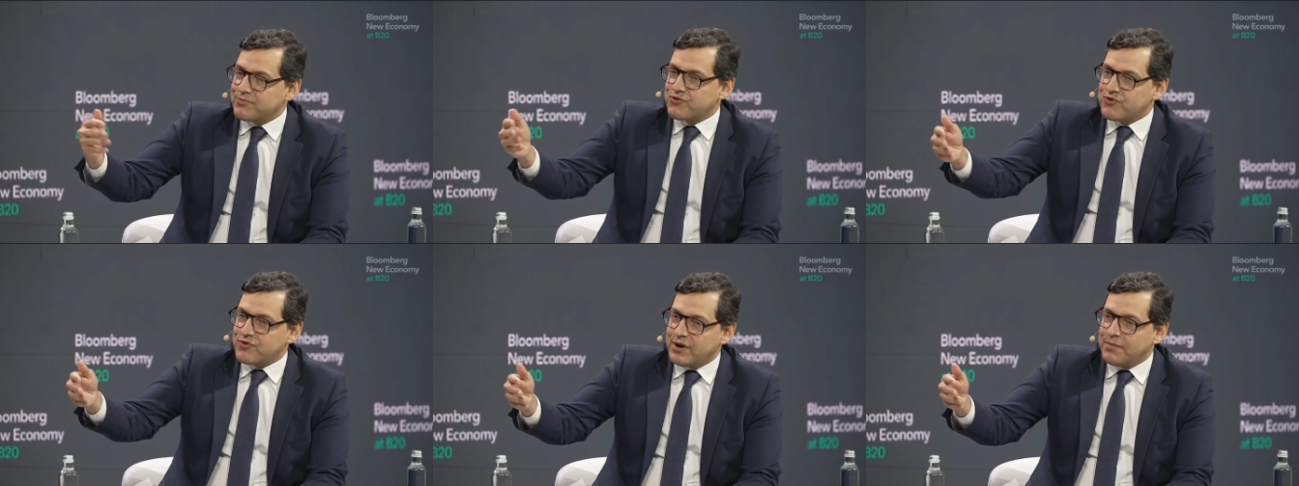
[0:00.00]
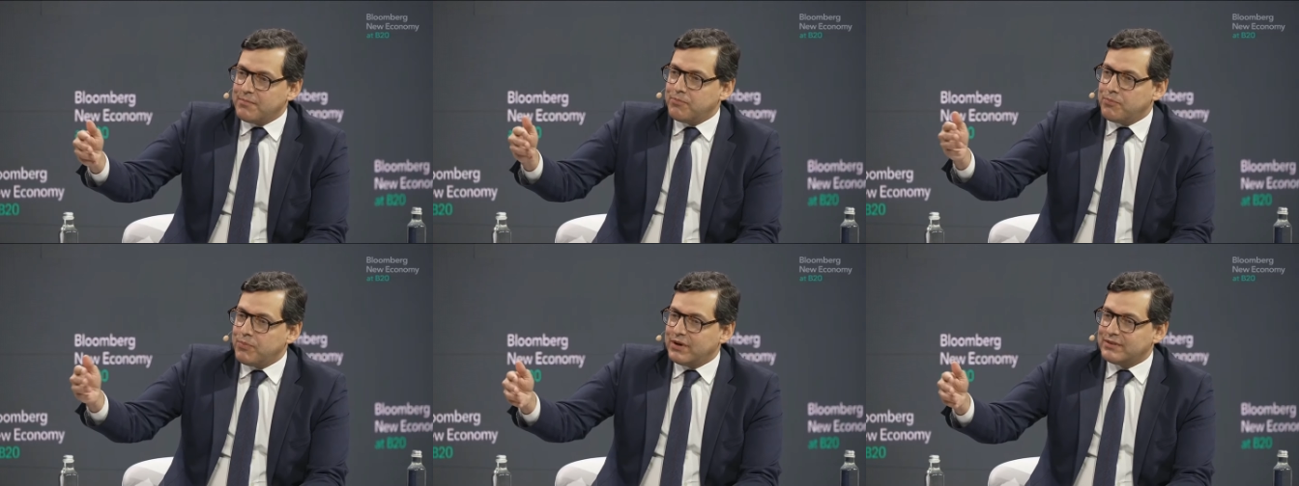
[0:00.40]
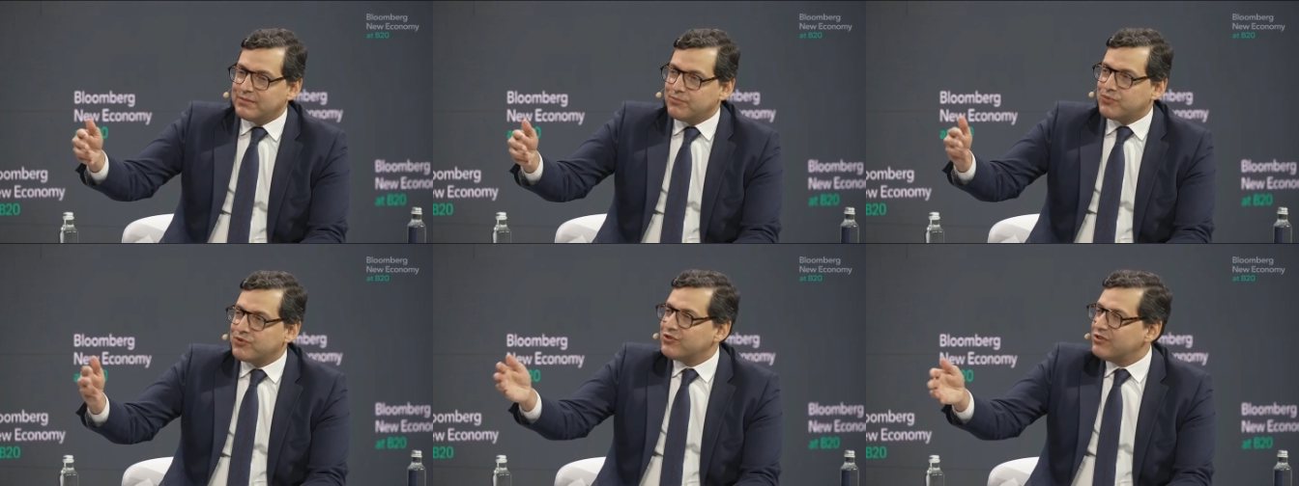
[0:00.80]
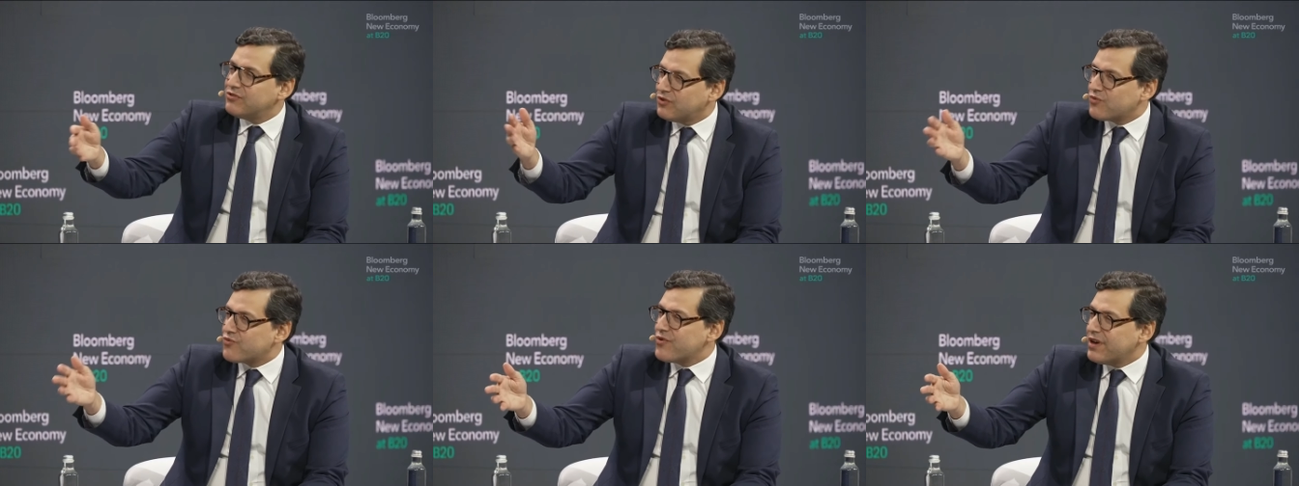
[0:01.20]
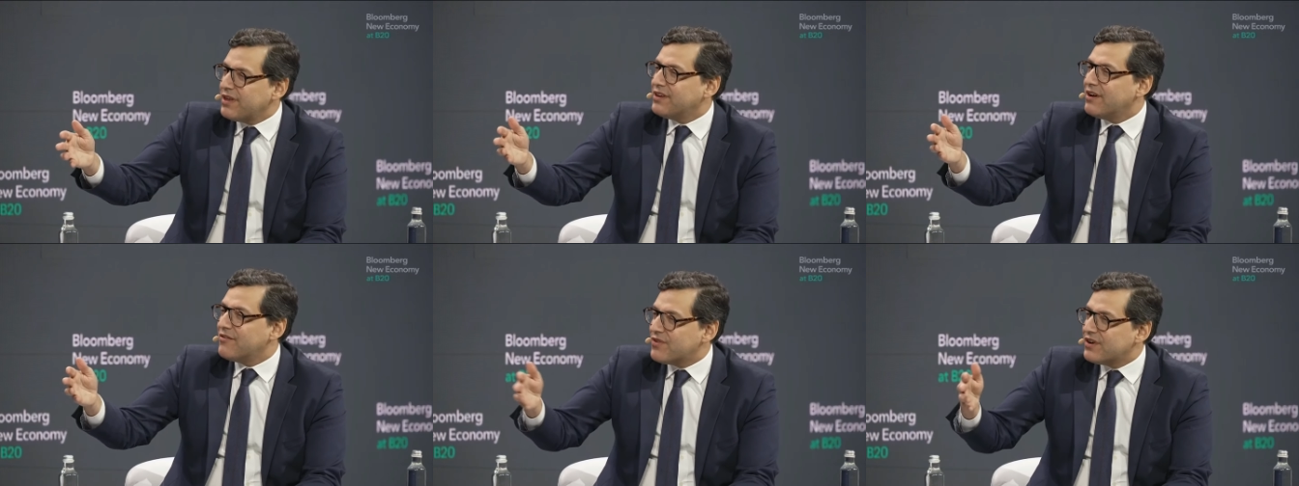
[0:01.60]
Trump, but Brazil is
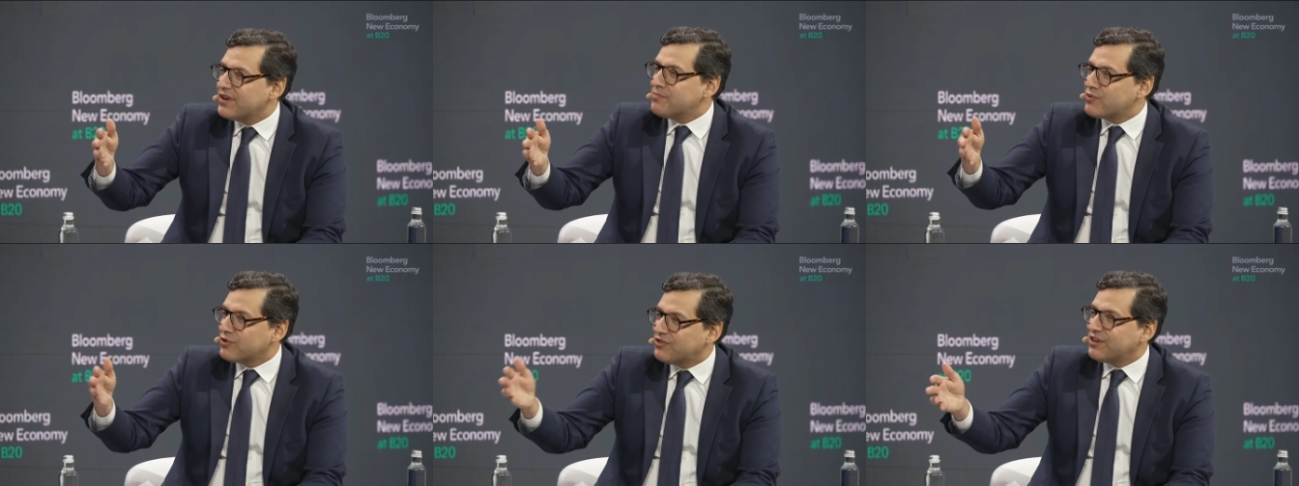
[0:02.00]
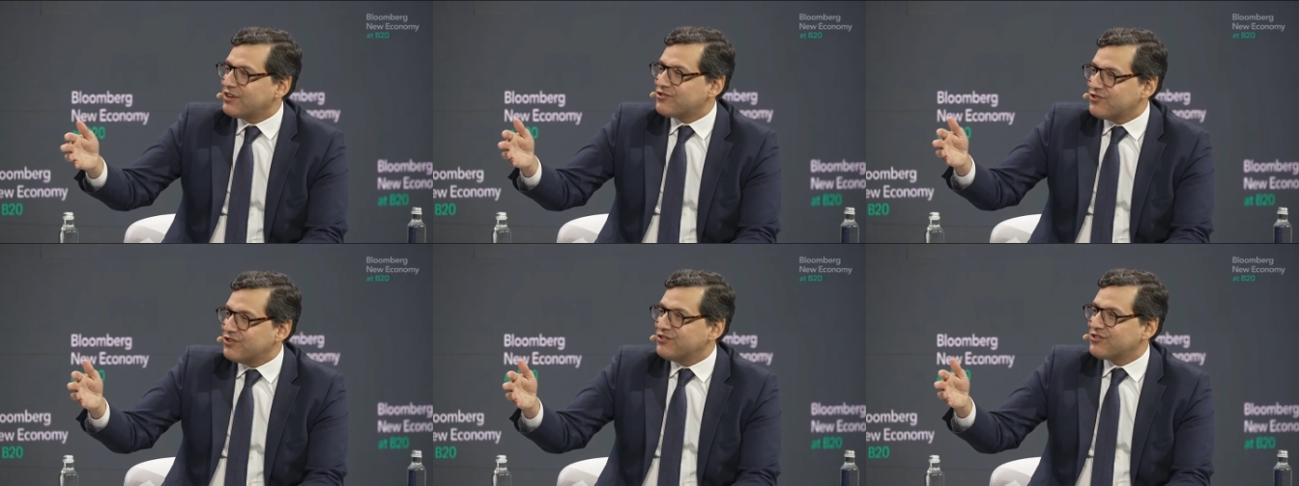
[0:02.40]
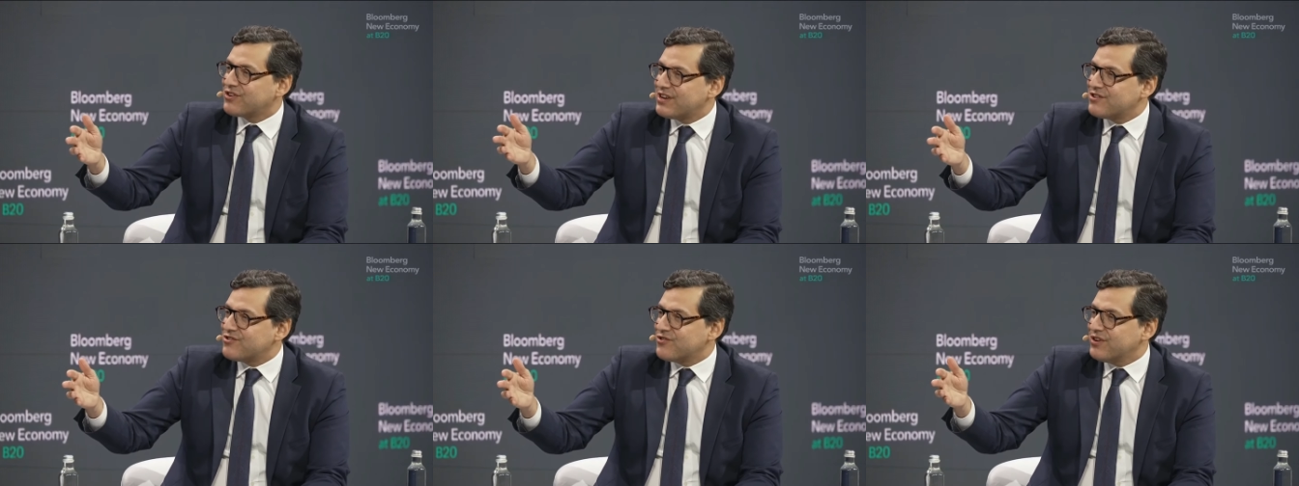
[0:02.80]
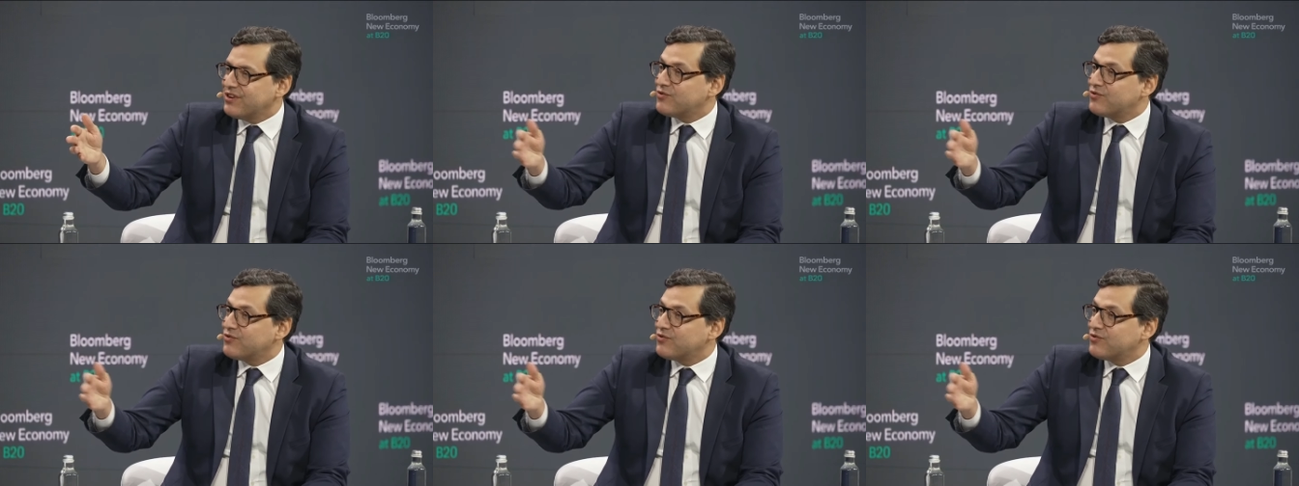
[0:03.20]
already a very protectionist country.